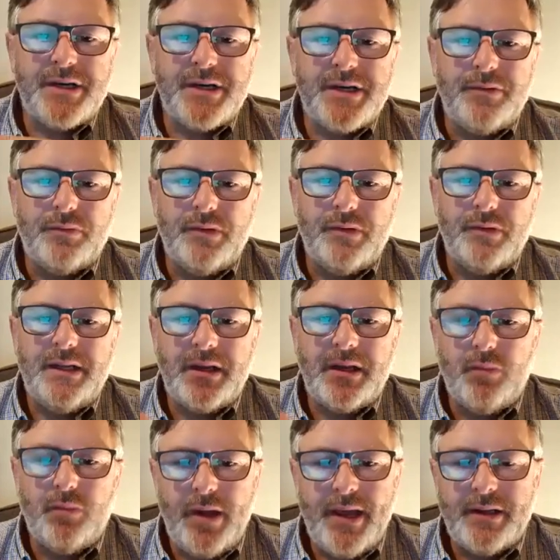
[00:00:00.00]
really. In, in a
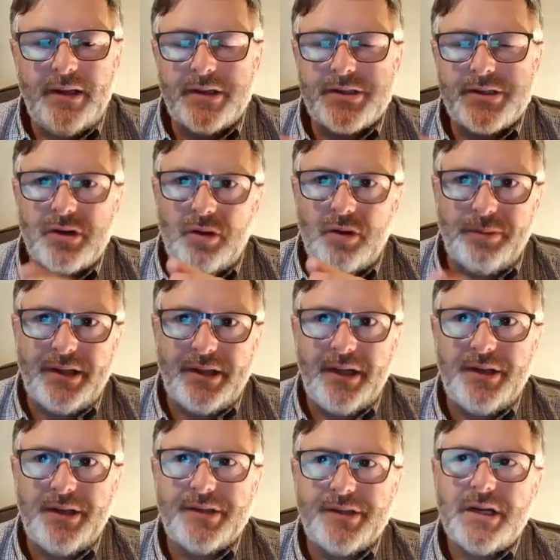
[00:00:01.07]
way, it's a couple of
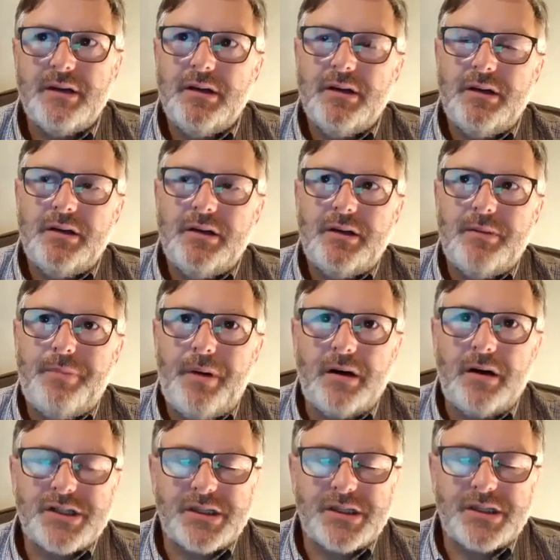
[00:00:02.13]
things. The
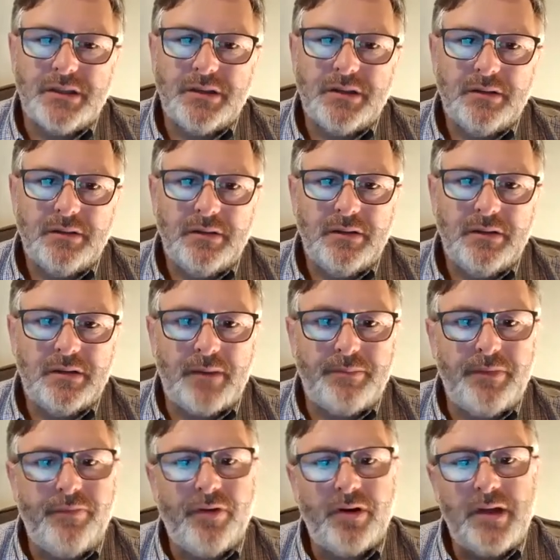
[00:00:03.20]
person can
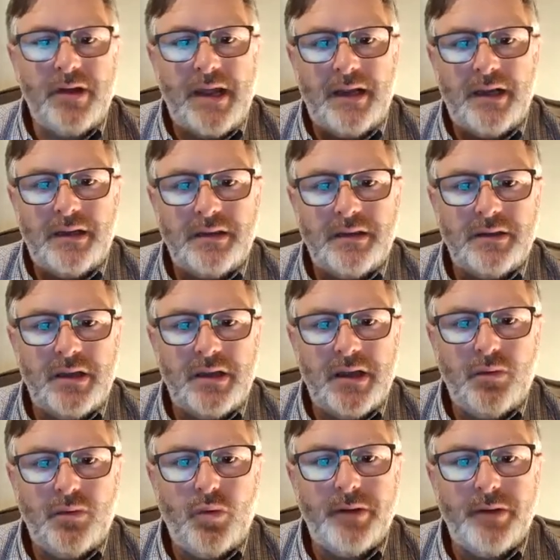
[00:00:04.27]
be very uh,
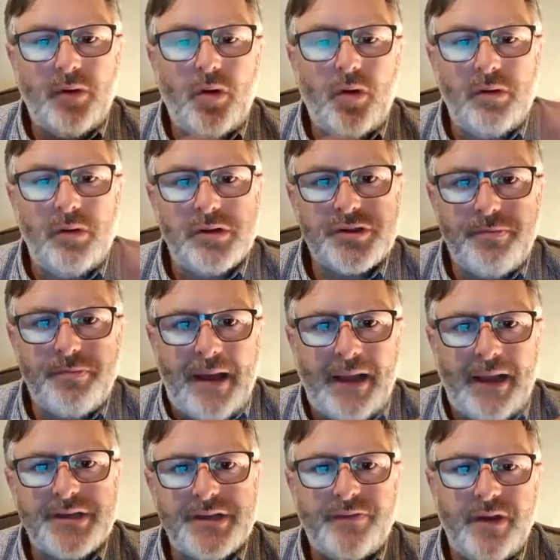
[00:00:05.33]
what holds them back
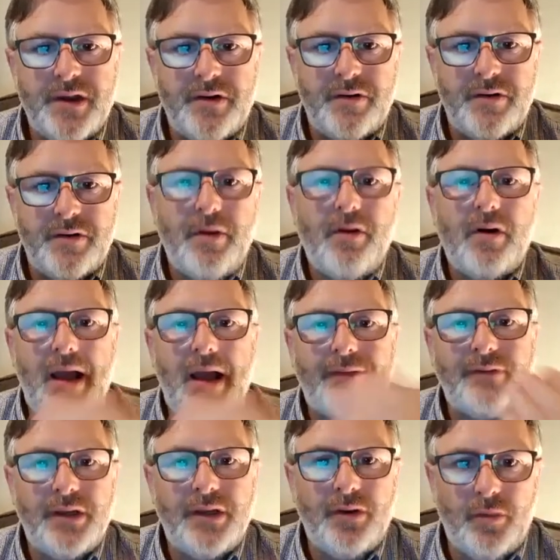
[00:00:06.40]
is fear about
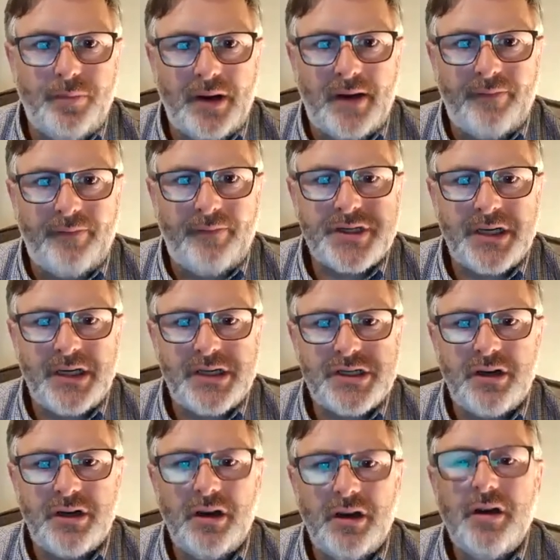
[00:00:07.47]
having an open
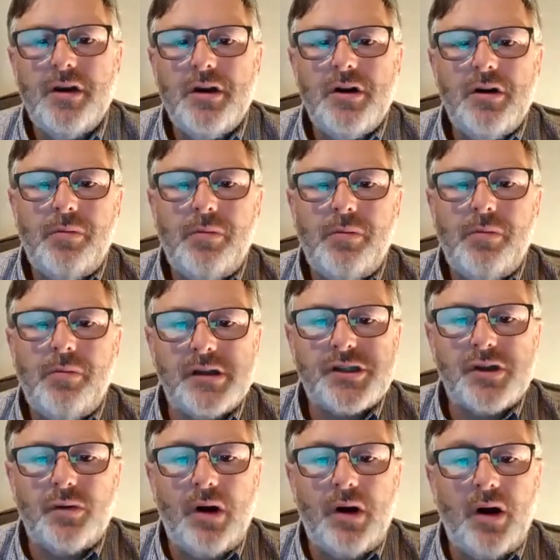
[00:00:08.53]
conversation, mm. but also
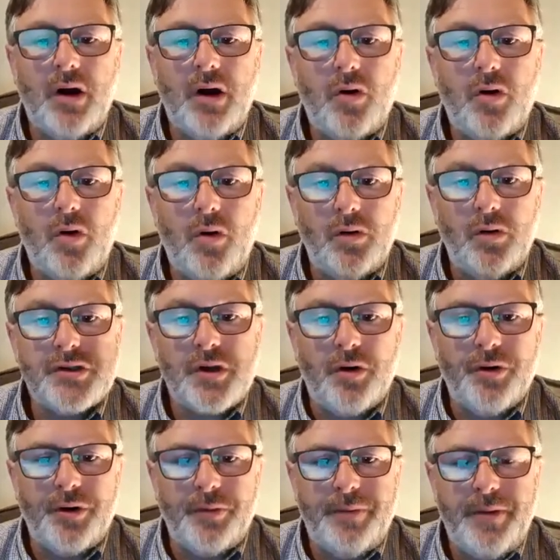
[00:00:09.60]
what holds
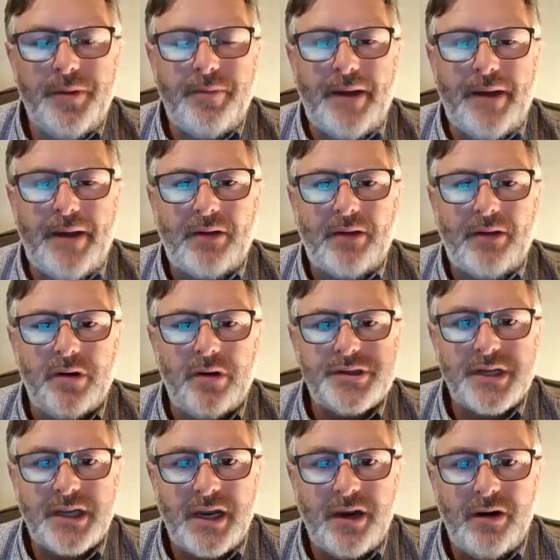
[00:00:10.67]
other people back, whether it's the
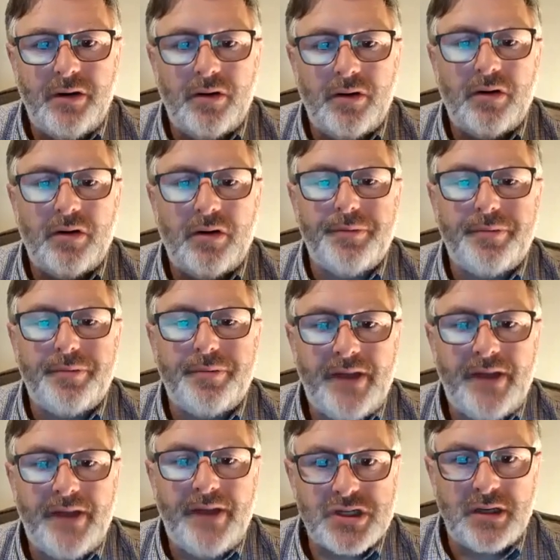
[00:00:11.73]
carer or the
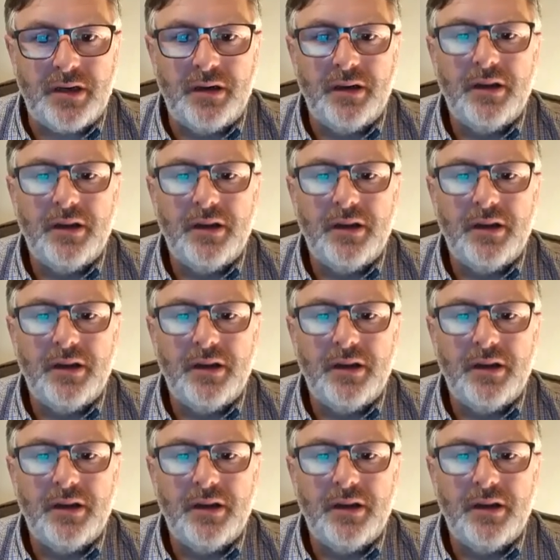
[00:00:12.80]
professional,